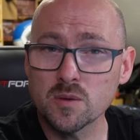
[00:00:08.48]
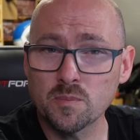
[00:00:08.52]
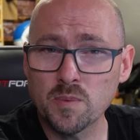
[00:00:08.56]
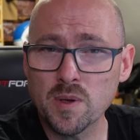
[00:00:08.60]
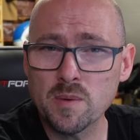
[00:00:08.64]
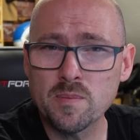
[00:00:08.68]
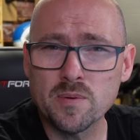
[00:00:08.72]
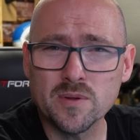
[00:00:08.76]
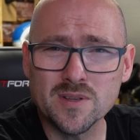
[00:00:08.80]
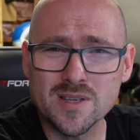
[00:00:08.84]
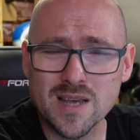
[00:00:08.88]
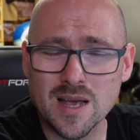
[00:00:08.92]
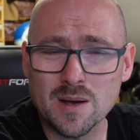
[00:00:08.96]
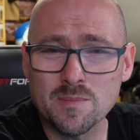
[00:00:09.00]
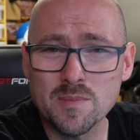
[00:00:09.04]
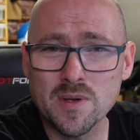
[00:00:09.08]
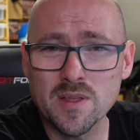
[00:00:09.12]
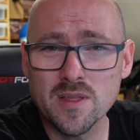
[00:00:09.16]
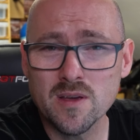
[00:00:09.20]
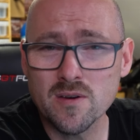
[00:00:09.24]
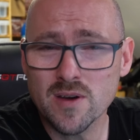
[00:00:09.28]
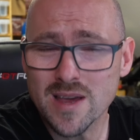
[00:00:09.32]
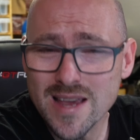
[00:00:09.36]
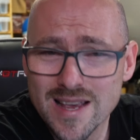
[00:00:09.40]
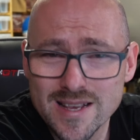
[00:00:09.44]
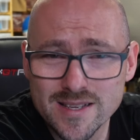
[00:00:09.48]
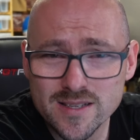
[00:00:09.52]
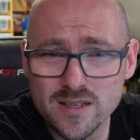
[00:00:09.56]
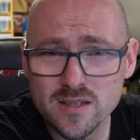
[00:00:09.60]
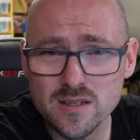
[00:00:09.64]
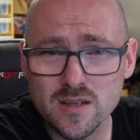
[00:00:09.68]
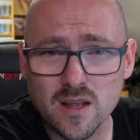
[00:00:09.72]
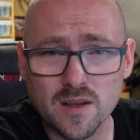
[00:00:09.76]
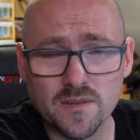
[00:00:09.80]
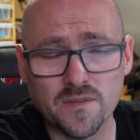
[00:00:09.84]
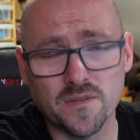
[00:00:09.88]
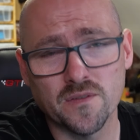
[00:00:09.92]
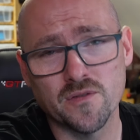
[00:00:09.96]
of people tell me there isn't
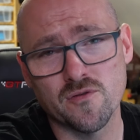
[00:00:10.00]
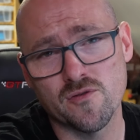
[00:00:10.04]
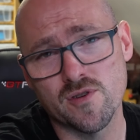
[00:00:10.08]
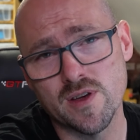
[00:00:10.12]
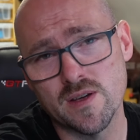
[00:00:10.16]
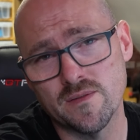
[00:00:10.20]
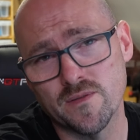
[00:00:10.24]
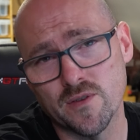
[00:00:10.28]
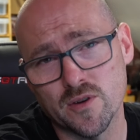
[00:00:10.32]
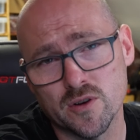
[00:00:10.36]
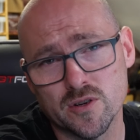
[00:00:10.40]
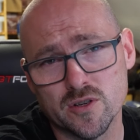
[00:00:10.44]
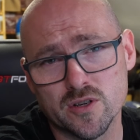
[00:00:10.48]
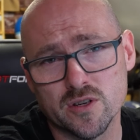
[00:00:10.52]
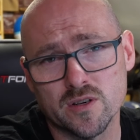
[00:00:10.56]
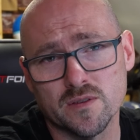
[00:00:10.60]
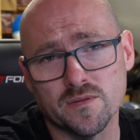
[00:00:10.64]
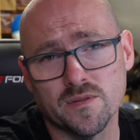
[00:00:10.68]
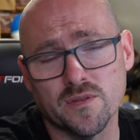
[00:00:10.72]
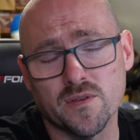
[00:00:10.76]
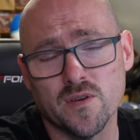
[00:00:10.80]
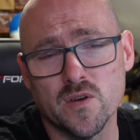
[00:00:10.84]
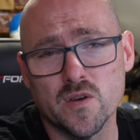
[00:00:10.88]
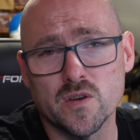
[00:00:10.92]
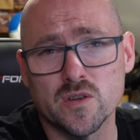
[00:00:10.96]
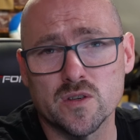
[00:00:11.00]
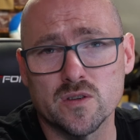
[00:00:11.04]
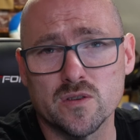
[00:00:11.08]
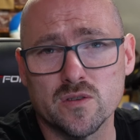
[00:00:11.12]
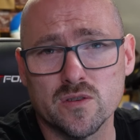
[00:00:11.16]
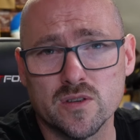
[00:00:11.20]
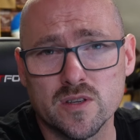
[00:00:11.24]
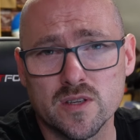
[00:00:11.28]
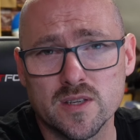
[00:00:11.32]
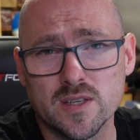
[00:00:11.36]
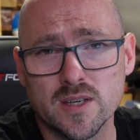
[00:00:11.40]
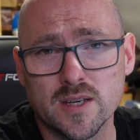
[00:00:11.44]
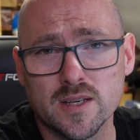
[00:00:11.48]
a free version of Fusion
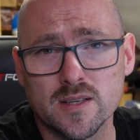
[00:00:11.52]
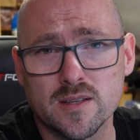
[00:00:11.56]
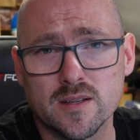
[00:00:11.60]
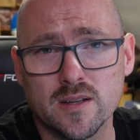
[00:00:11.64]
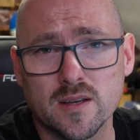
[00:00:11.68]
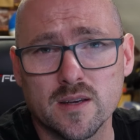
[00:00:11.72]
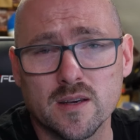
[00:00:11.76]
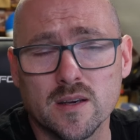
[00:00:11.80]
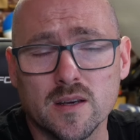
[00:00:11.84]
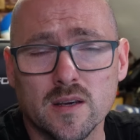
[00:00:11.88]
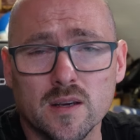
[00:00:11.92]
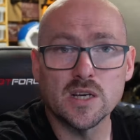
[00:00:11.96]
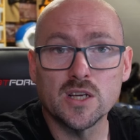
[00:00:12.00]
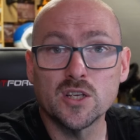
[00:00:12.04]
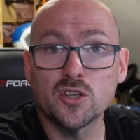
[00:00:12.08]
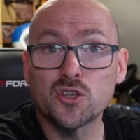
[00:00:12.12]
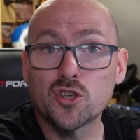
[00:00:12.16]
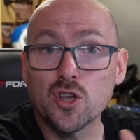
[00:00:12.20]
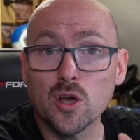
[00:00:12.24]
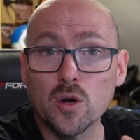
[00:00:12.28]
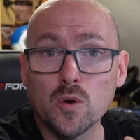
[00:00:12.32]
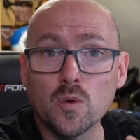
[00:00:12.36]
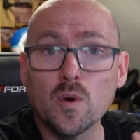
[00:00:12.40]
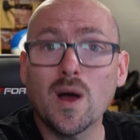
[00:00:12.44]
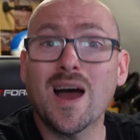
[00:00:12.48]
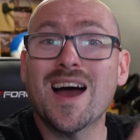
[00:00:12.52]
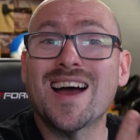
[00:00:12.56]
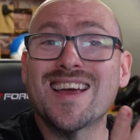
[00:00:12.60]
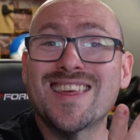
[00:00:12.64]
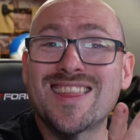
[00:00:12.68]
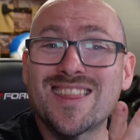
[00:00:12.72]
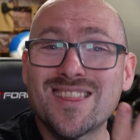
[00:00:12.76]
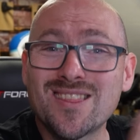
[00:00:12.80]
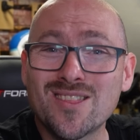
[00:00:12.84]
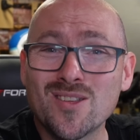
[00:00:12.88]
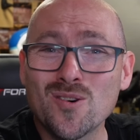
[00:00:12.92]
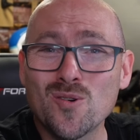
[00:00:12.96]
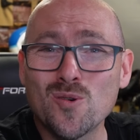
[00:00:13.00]
360. So I
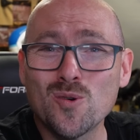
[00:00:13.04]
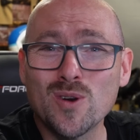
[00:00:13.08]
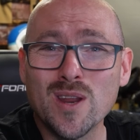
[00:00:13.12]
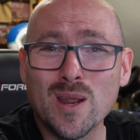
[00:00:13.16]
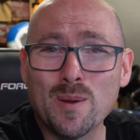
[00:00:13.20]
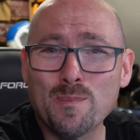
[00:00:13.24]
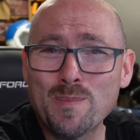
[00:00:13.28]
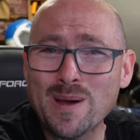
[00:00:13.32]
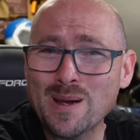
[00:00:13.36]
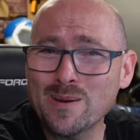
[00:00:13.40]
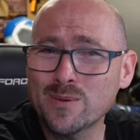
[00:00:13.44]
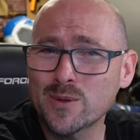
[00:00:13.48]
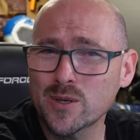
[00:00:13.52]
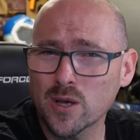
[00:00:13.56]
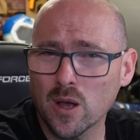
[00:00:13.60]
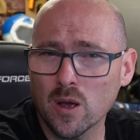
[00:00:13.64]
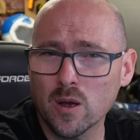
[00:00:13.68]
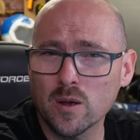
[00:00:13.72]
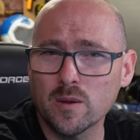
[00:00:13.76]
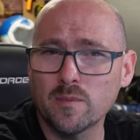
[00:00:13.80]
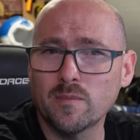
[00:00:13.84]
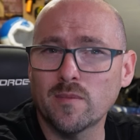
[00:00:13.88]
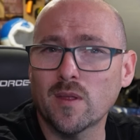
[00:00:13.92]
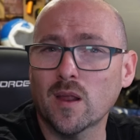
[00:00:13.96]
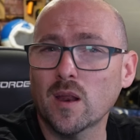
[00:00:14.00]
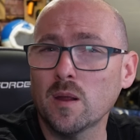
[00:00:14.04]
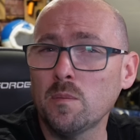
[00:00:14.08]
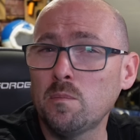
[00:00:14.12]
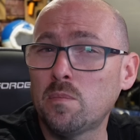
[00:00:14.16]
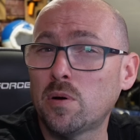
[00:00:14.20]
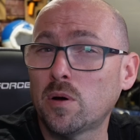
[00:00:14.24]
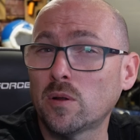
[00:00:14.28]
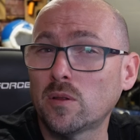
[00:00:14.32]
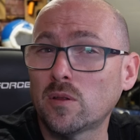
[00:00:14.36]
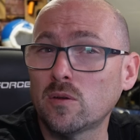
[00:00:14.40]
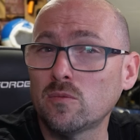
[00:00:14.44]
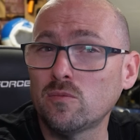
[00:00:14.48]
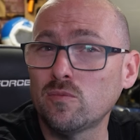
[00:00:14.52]
thought it about time that I
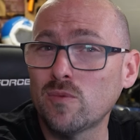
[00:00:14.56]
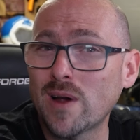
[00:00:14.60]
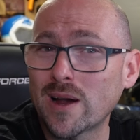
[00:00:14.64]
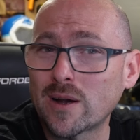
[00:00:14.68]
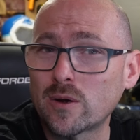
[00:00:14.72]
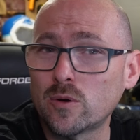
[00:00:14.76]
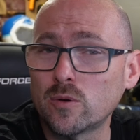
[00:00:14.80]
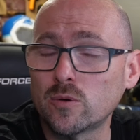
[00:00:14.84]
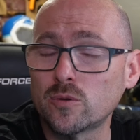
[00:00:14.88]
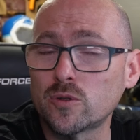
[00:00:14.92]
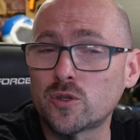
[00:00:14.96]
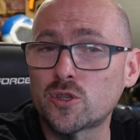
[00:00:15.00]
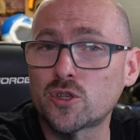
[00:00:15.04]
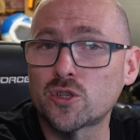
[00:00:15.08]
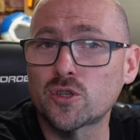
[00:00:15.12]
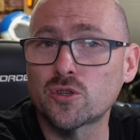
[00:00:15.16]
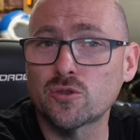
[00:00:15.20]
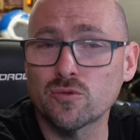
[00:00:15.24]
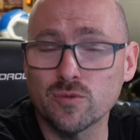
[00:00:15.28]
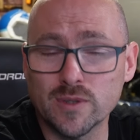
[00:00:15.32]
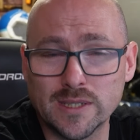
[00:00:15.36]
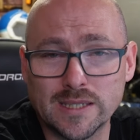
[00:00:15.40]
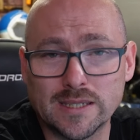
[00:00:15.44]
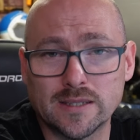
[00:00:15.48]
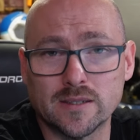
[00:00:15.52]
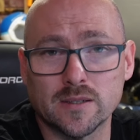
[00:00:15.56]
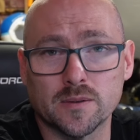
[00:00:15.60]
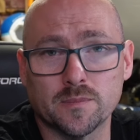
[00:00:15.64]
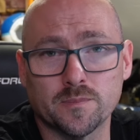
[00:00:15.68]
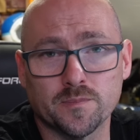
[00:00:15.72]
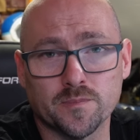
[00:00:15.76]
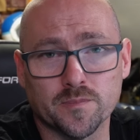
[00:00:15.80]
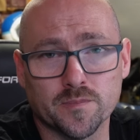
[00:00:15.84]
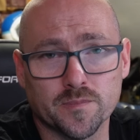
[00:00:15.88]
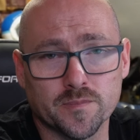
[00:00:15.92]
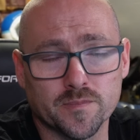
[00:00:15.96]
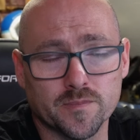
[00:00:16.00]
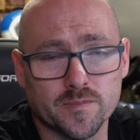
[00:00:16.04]
put the record straight.
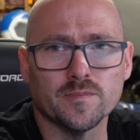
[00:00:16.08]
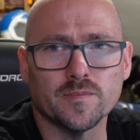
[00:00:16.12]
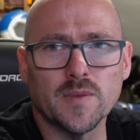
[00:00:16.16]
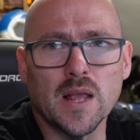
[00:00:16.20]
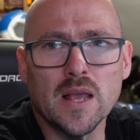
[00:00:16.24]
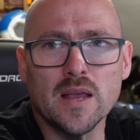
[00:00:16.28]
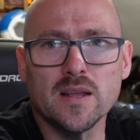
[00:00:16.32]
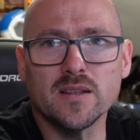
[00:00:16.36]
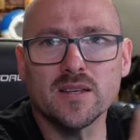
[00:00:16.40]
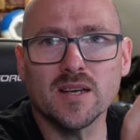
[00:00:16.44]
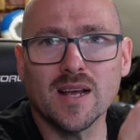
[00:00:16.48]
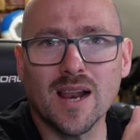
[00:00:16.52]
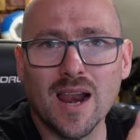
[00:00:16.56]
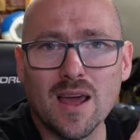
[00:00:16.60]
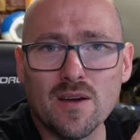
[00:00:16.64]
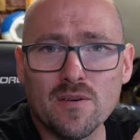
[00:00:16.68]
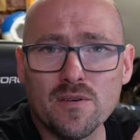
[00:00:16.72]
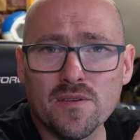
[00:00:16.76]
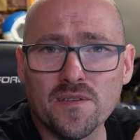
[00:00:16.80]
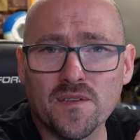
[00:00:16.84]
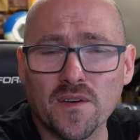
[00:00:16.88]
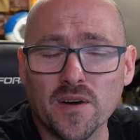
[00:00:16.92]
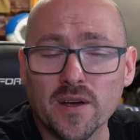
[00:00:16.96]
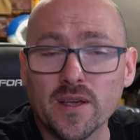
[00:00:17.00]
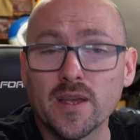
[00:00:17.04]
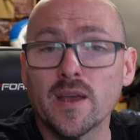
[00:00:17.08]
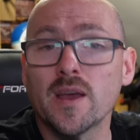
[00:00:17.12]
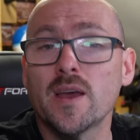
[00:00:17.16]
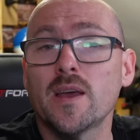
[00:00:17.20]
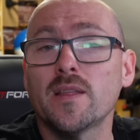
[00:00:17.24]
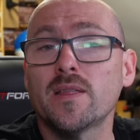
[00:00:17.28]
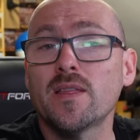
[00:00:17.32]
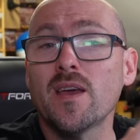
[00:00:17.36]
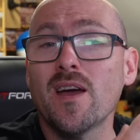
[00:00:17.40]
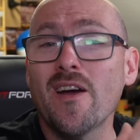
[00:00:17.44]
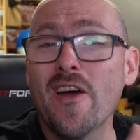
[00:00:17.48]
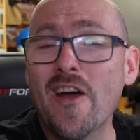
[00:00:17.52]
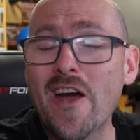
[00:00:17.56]
To clarify,
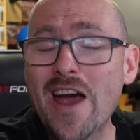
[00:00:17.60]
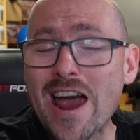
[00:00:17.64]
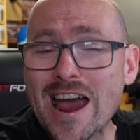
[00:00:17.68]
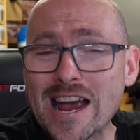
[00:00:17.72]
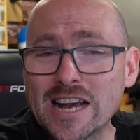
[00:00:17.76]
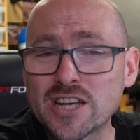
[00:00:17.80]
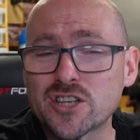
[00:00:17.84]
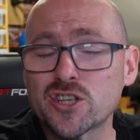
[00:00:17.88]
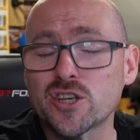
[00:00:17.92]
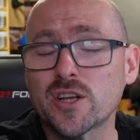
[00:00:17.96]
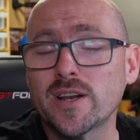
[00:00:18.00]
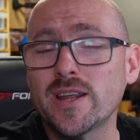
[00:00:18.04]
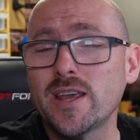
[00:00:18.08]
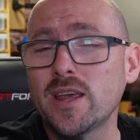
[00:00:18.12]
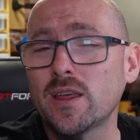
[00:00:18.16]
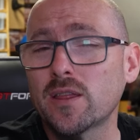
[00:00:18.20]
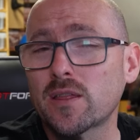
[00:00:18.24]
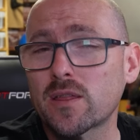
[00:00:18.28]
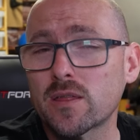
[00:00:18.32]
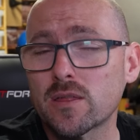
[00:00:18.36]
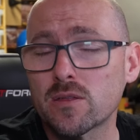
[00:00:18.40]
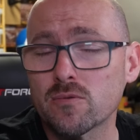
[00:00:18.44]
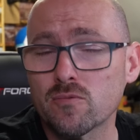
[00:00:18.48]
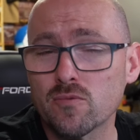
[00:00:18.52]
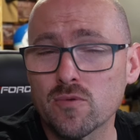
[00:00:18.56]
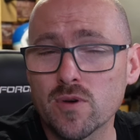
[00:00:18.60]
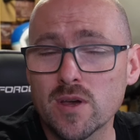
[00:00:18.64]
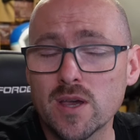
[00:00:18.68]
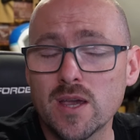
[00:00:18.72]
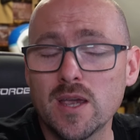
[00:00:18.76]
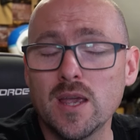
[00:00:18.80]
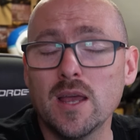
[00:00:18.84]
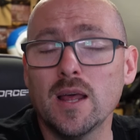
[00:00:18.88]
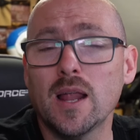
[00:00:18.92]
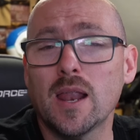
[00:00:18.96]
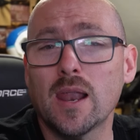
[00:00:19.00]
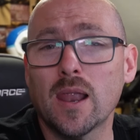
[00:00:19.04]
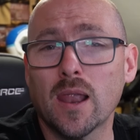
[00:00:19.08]
there are actually
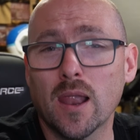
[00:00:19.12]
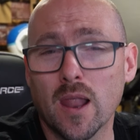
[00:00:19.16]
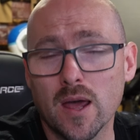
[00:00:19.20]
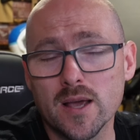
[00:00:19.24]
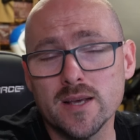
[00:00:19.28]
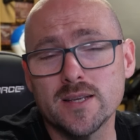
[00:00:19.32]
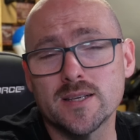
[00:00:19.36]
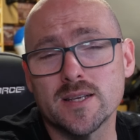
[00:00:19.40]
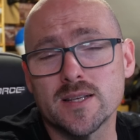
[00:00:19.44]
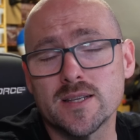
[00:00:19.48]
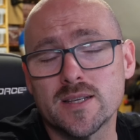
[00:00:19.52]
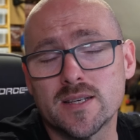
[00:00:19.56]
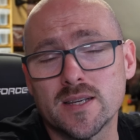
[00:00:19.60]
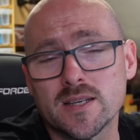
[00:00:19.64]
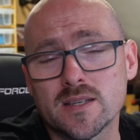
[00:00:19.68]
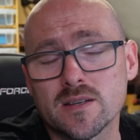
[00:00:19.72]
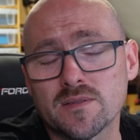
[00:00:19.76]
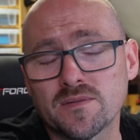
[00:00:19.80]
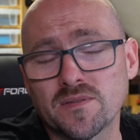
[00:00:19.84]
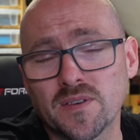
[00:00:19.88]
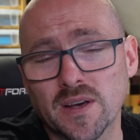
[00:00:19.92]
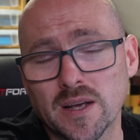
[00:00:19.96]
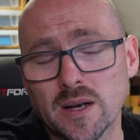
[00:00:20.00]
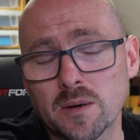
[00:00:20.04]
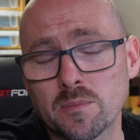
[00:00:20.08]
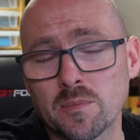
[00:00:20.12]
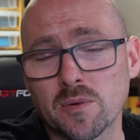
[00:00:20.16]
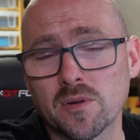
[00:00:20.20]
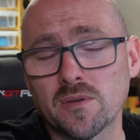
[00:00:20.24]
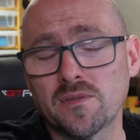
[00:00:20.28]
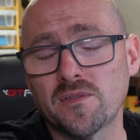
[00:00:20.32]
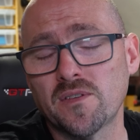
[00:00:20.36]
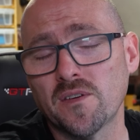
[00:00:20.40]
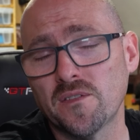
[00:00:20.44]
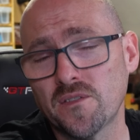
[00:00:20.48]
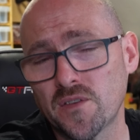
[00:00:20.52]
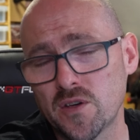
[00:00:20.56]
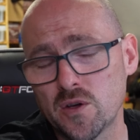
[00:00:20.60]
3 licenses available
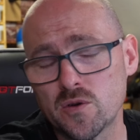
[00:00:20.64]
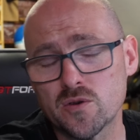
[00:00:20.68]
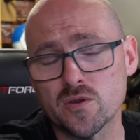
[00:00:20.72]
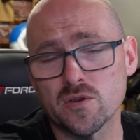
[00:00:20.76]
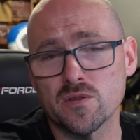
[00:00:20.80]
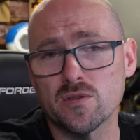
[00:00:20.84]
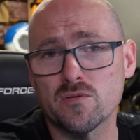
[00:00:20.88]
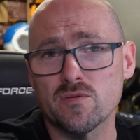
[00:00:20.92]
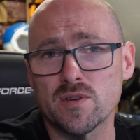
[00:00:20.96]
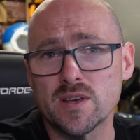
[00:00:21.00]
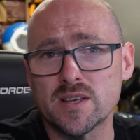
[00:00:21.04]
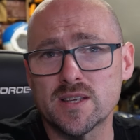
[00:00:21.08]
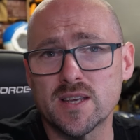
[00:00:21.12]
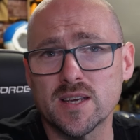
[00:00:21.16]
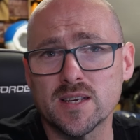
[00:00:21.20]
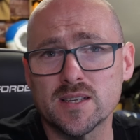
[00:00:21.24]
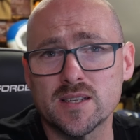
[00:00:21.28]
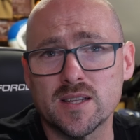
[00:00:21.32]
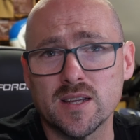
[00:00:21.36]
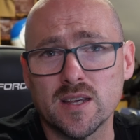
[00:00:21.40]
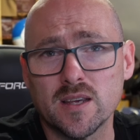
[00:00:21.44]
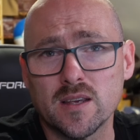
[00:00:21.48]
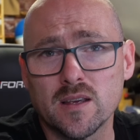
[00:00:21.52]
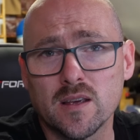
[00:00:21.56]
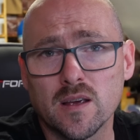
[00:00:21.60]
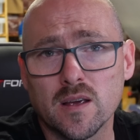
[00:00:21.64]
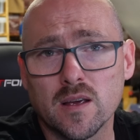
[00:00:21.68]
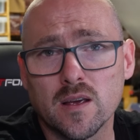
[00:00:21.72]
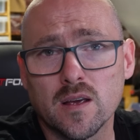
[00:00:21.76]
for Fusion 360.